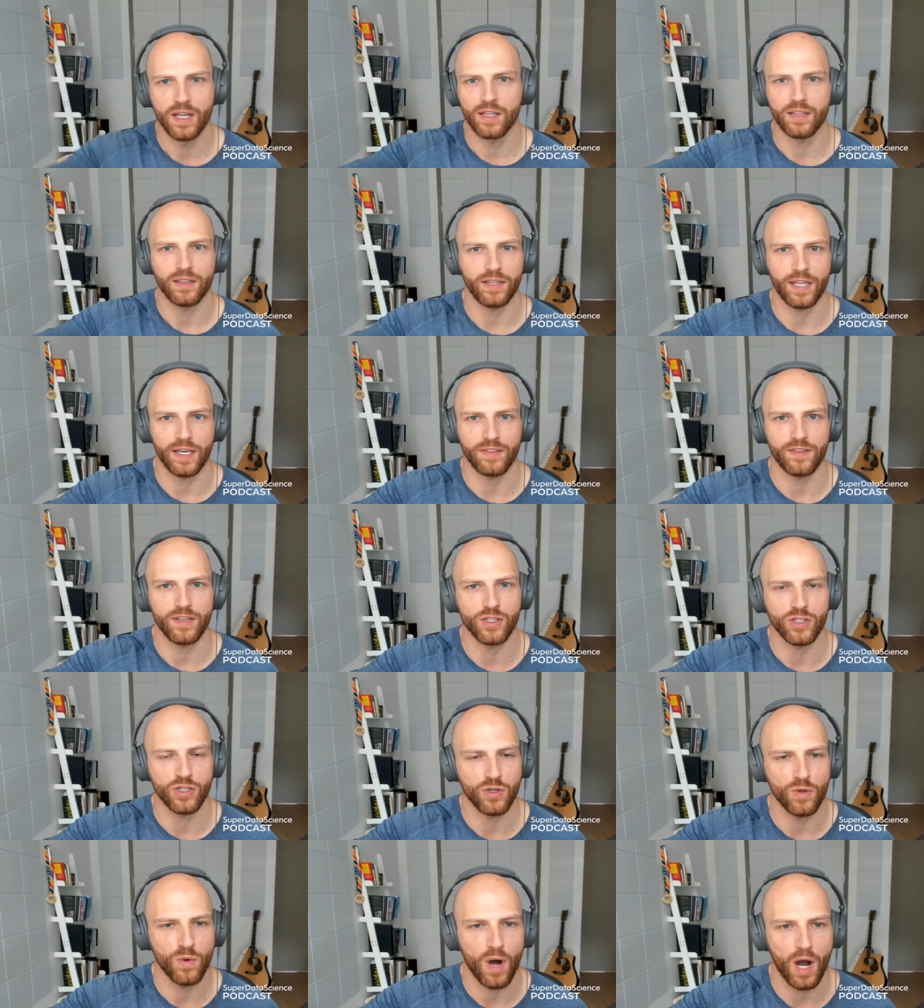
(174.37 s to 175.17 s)
like
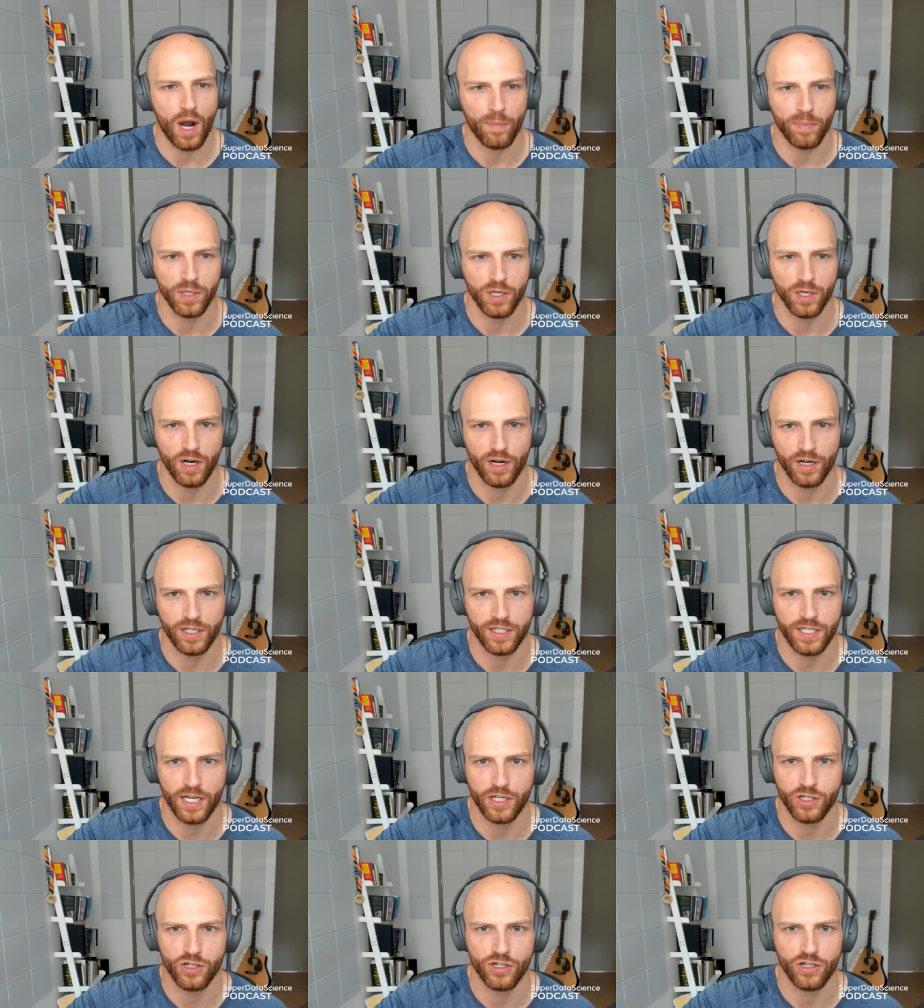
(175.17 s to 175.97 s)
these new hopper
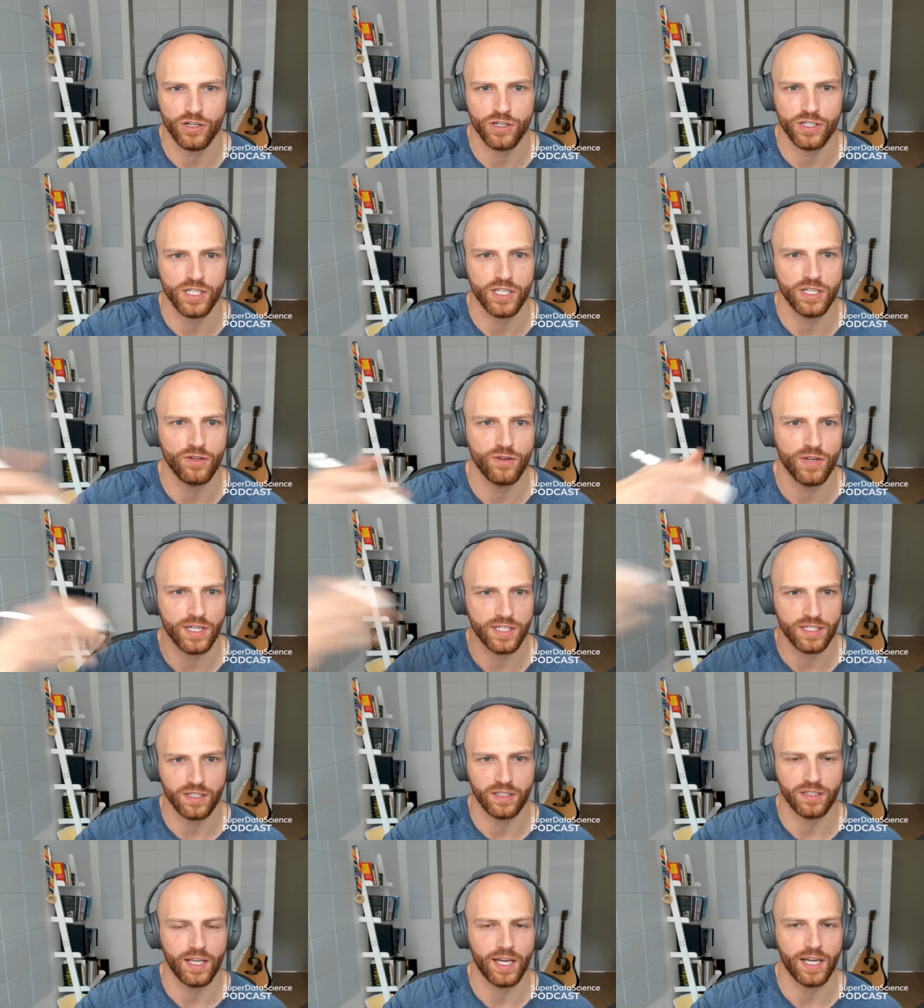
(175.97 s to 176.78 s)
architectures and you get
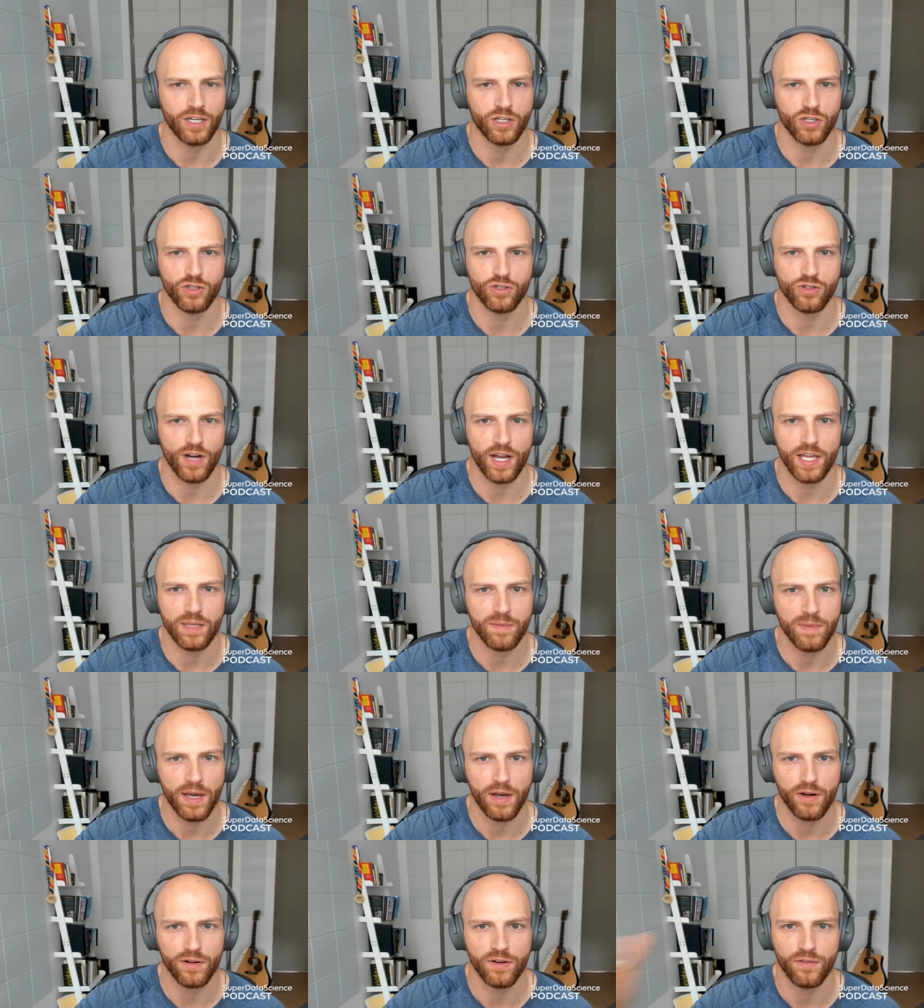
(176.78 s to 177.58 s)
to like try them
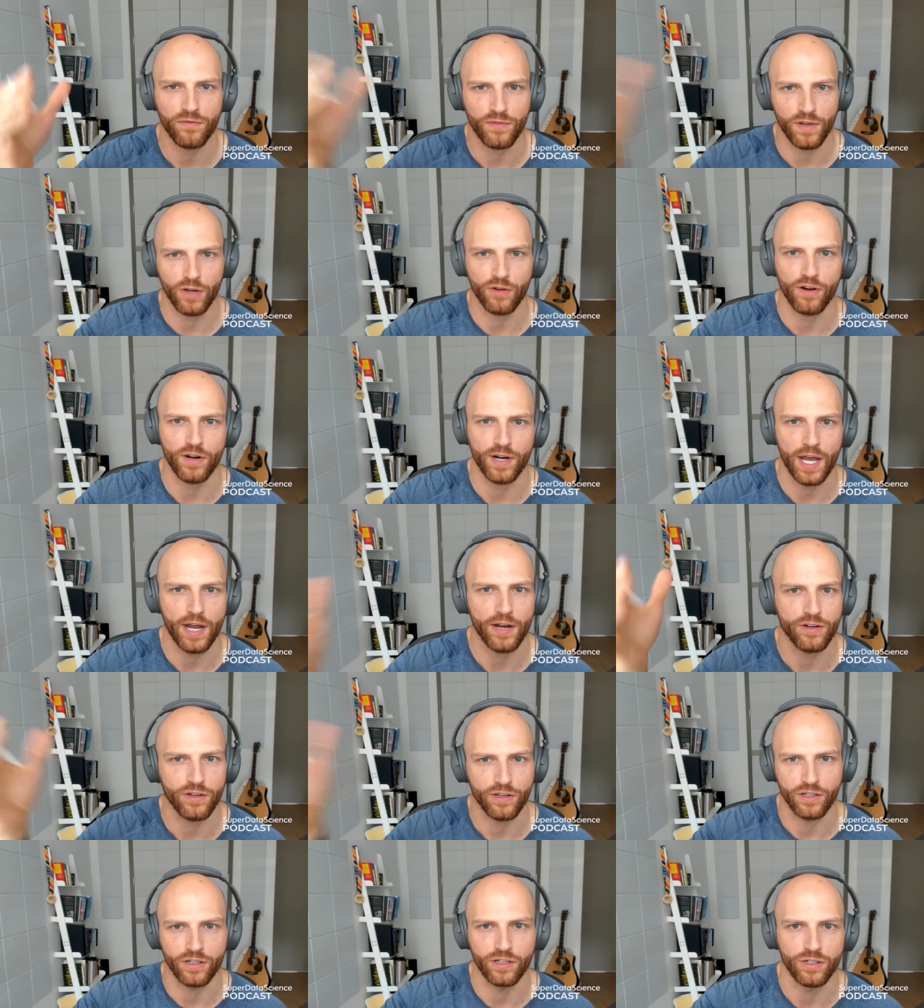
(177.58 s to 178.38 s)
out and figure out how
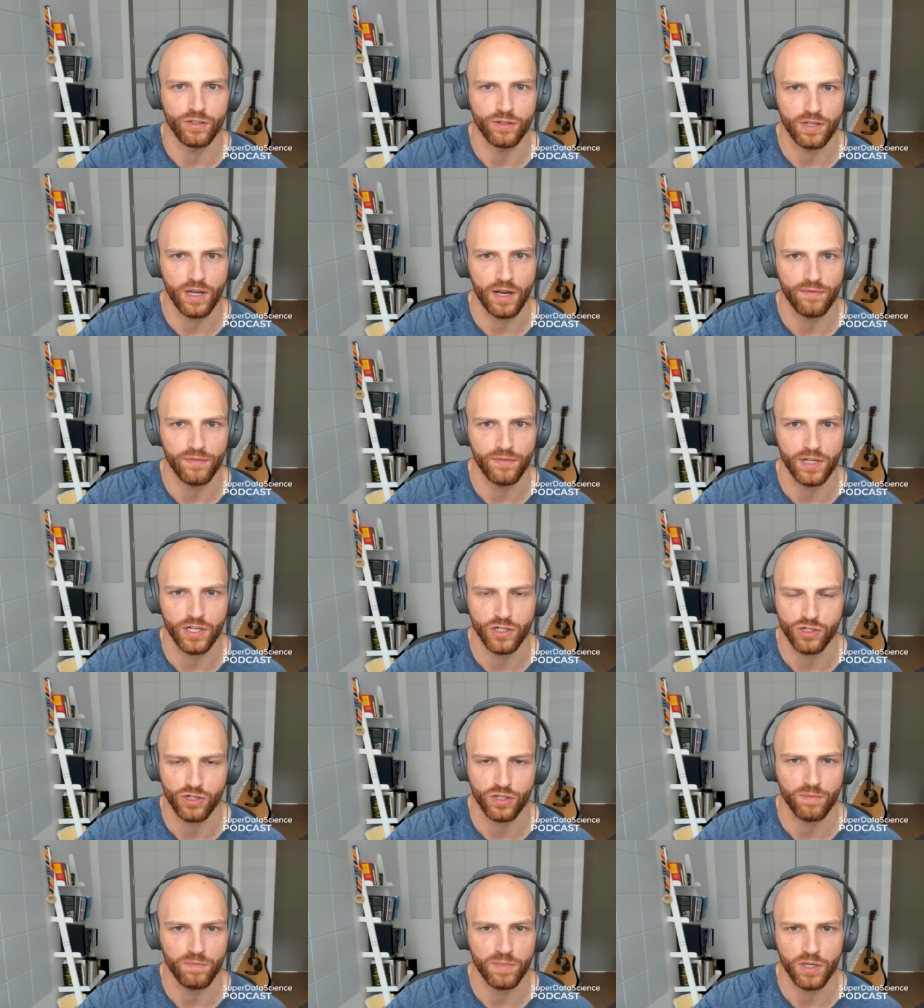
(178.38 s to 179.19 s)
you're going to do
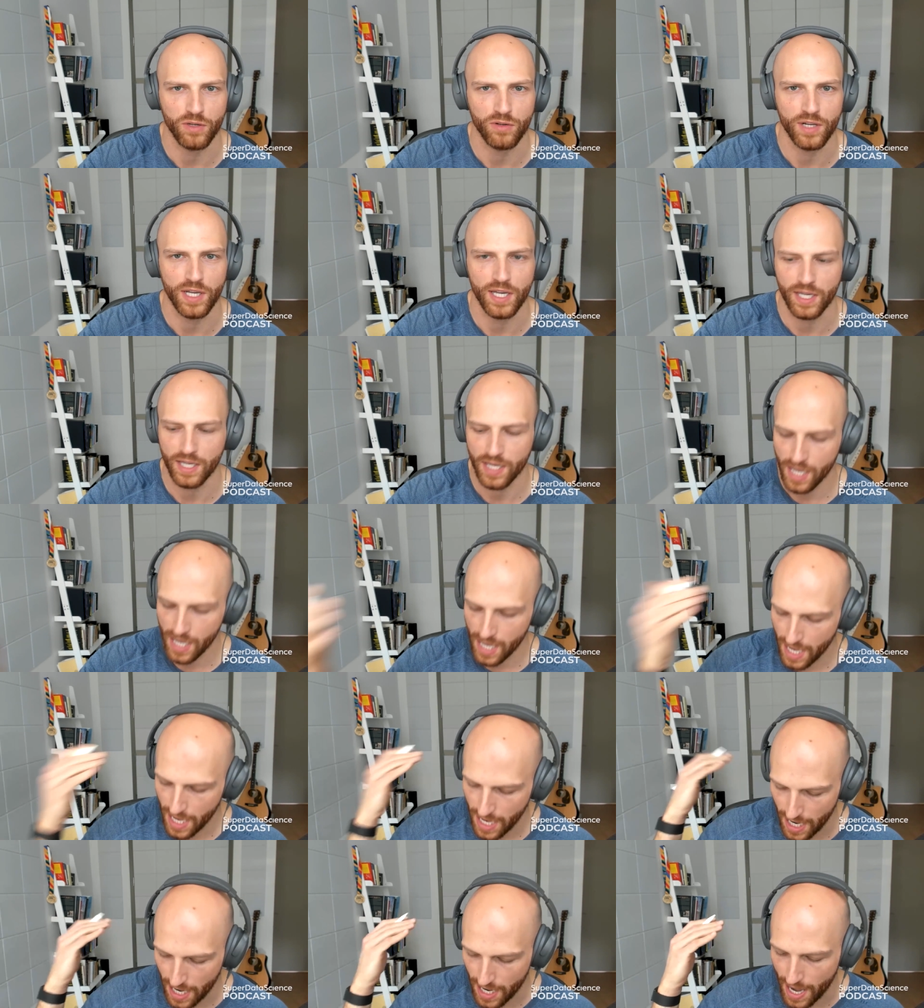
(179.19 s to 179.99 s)
confidential computing
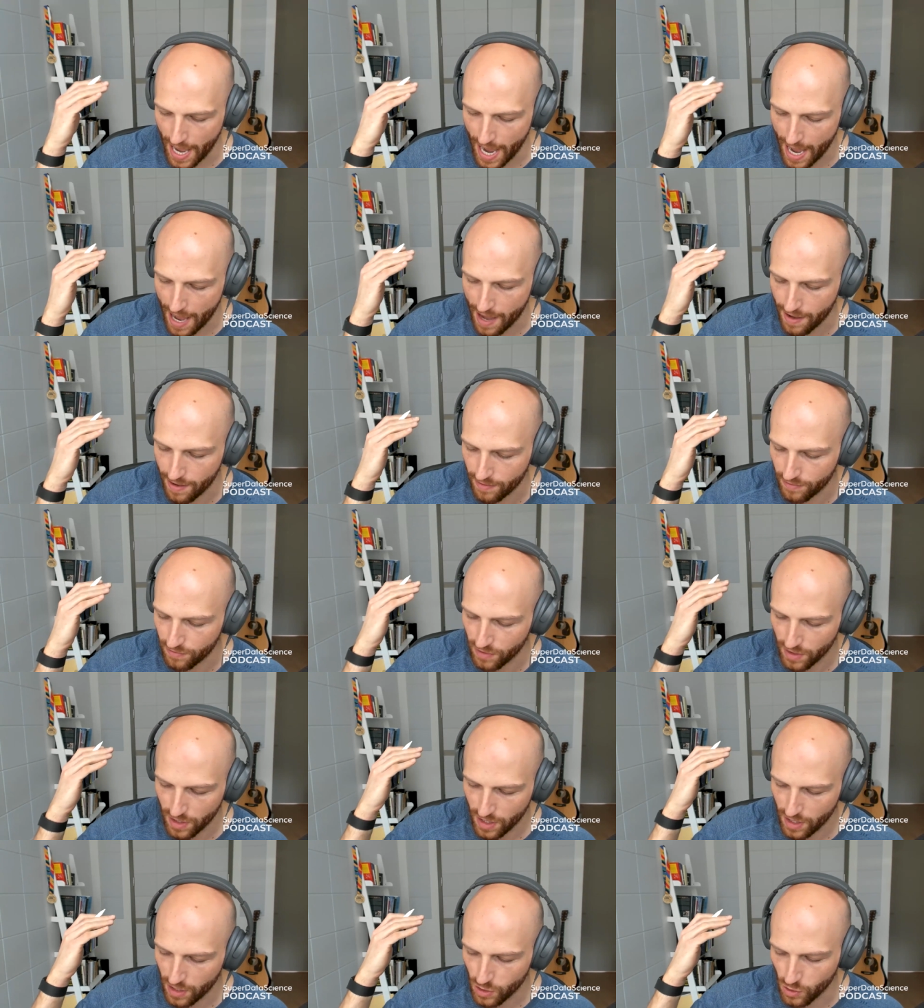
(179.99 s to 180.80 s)
and have
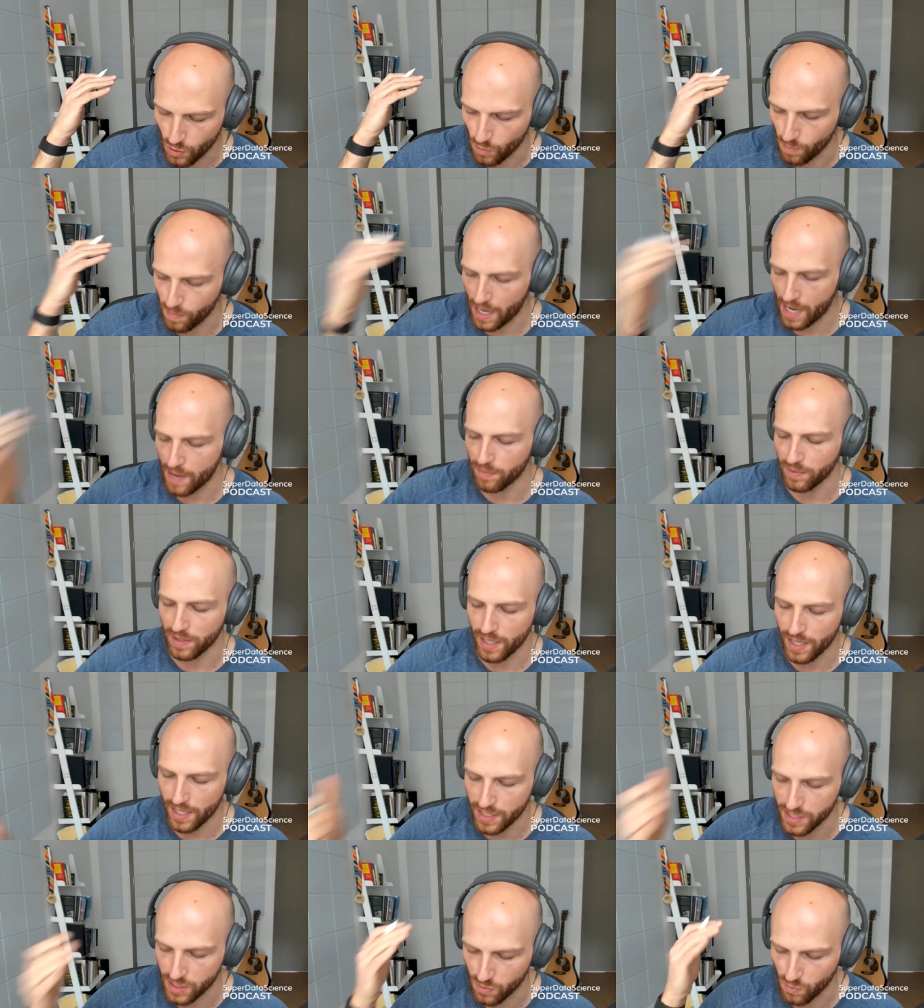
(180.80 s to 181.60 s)
your
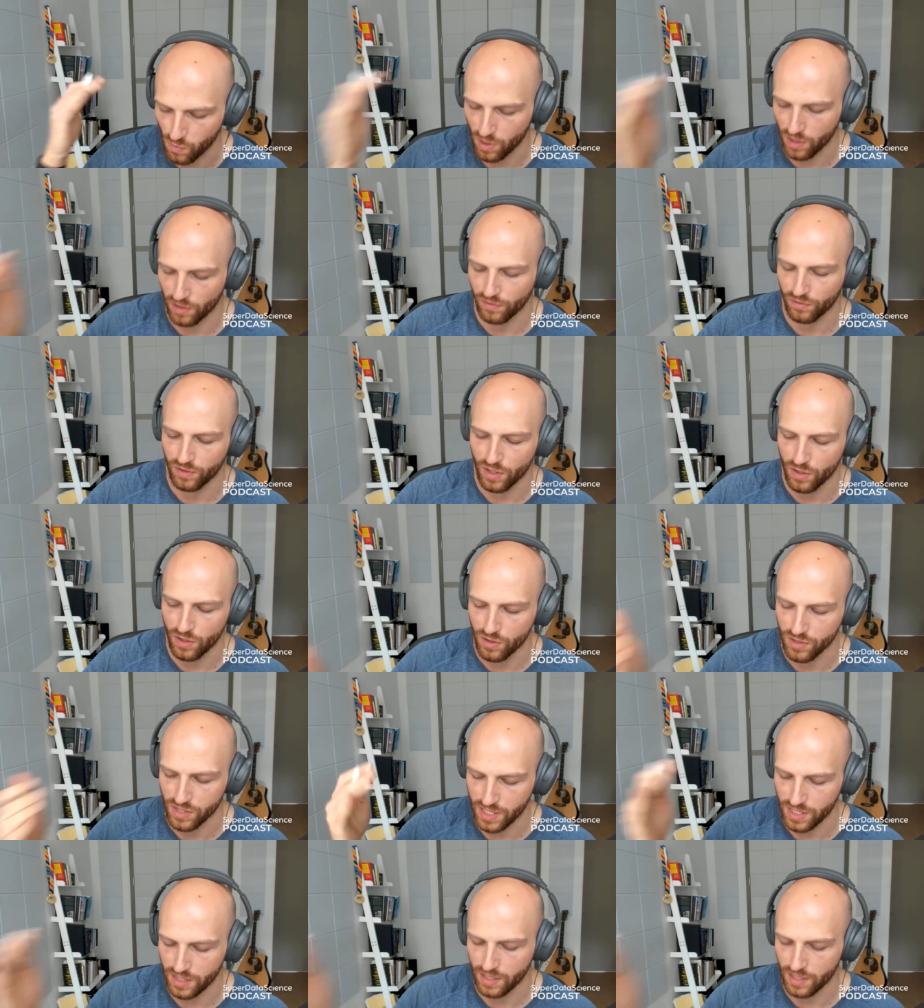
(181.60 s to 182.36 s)
pipelines and workflows in the